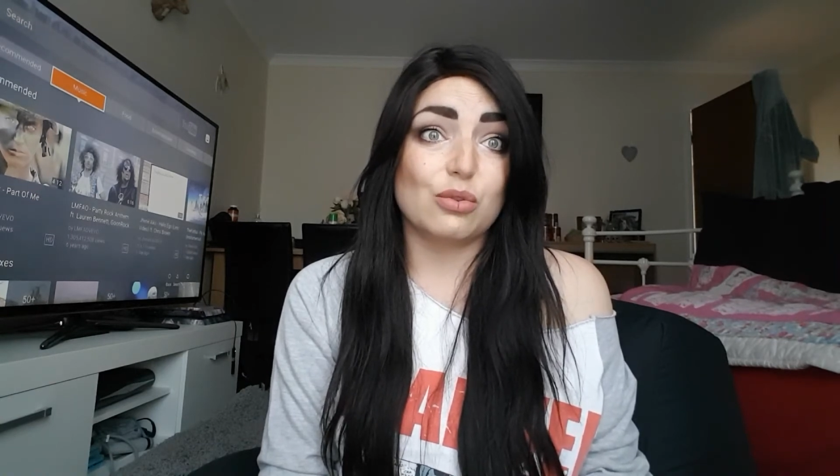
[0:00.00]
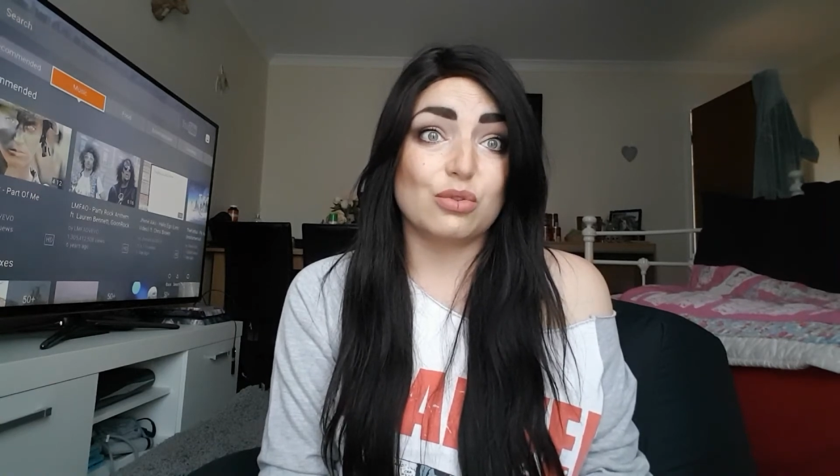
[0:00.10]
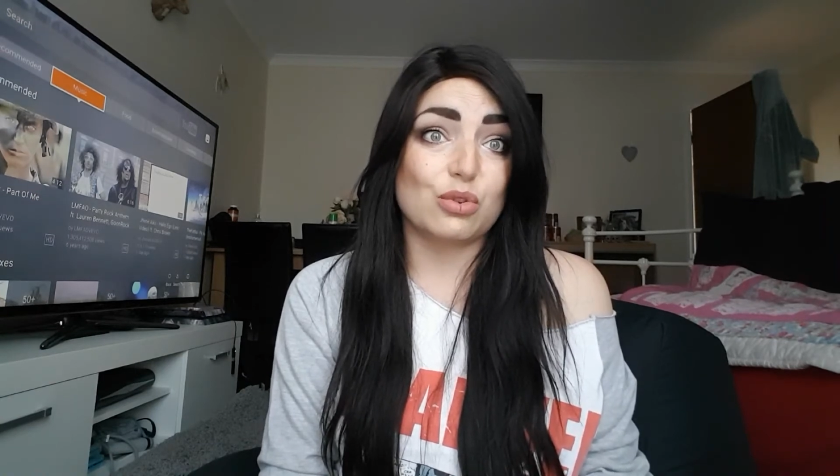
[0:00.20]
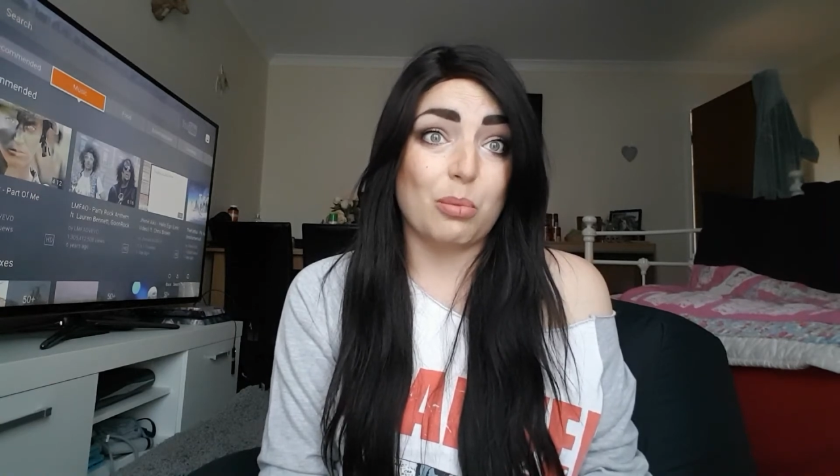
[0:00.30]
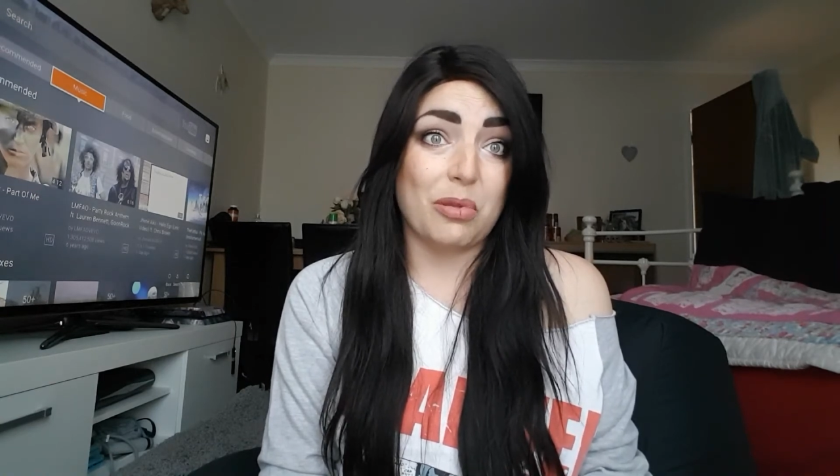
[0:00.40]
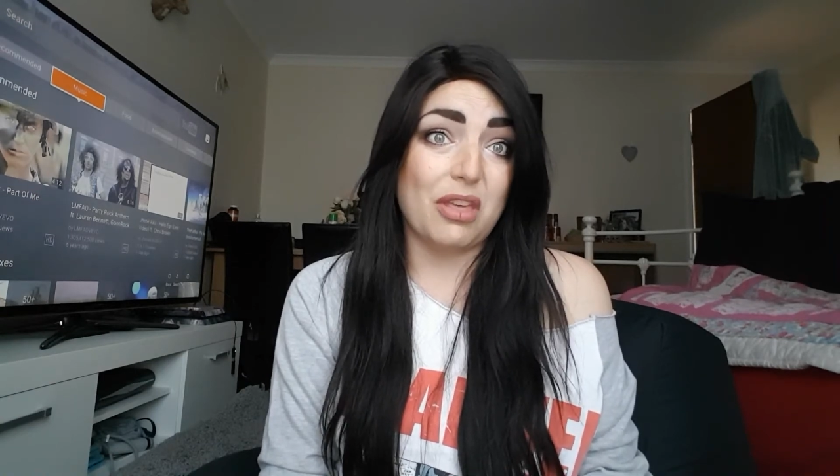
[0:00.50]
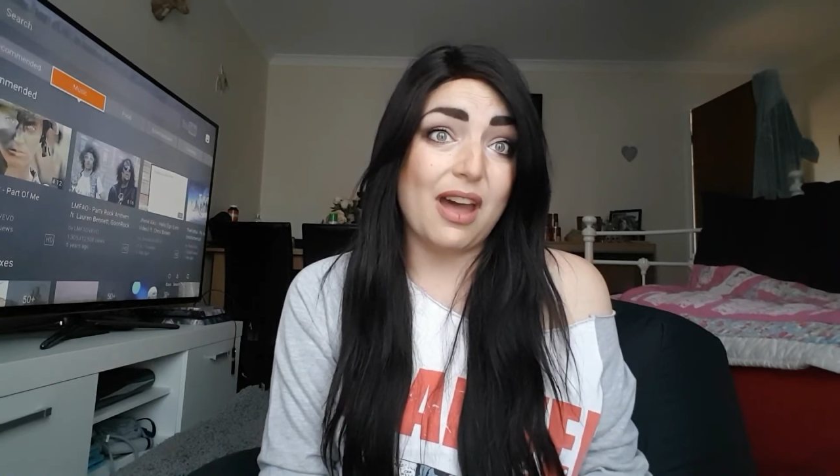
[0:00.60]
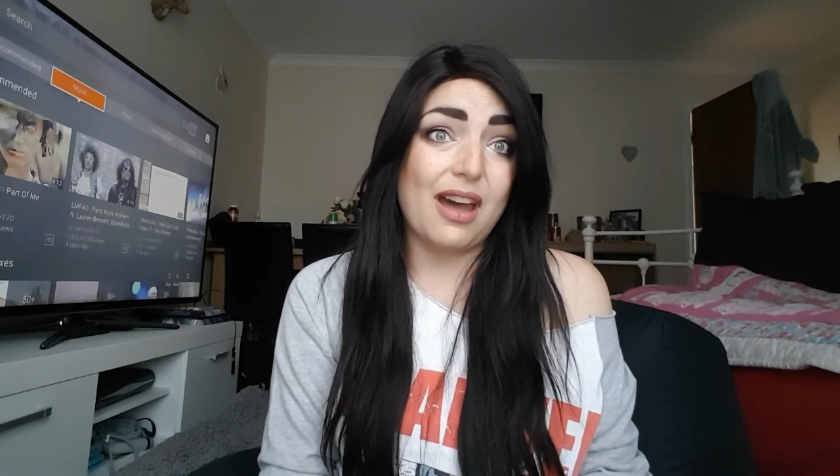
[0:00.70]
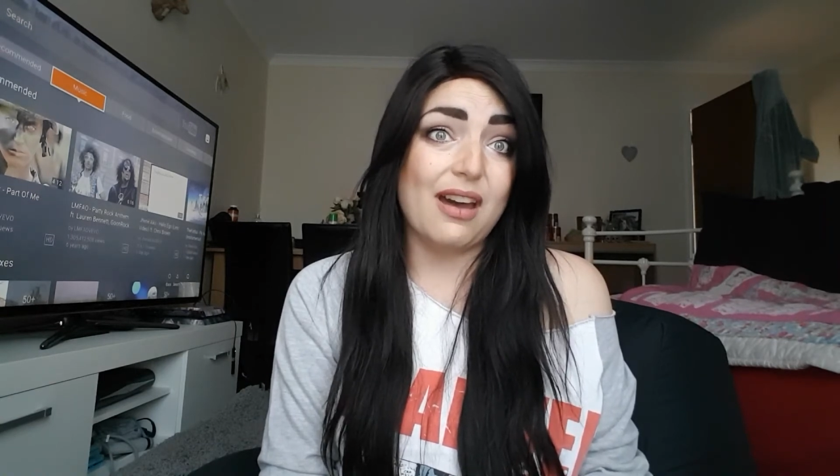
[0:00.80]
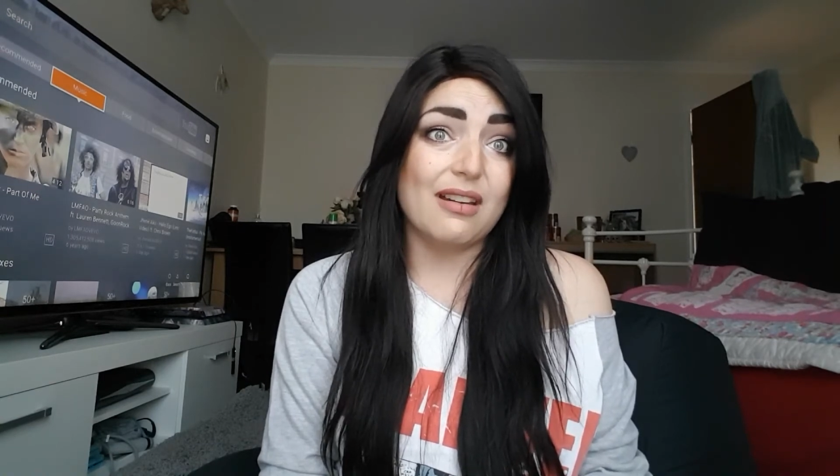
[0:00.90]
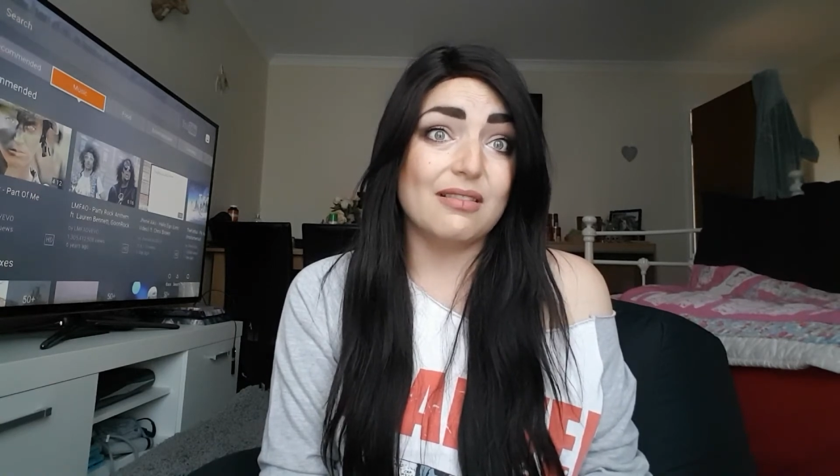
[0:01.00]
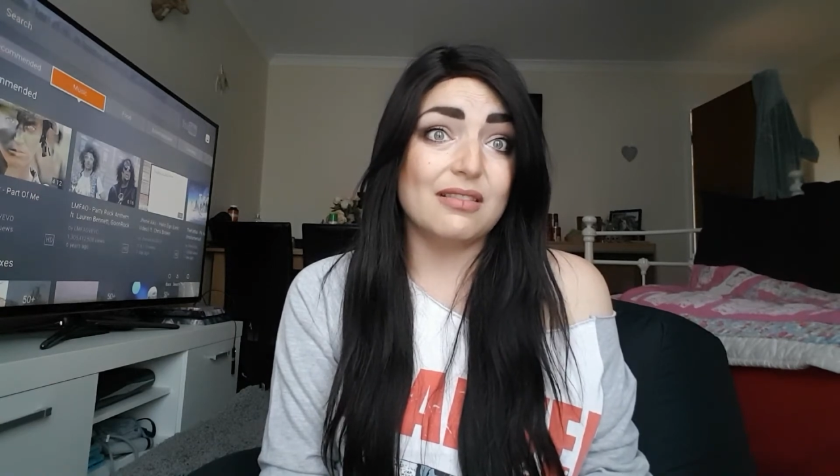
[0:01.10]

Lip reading: on top of that.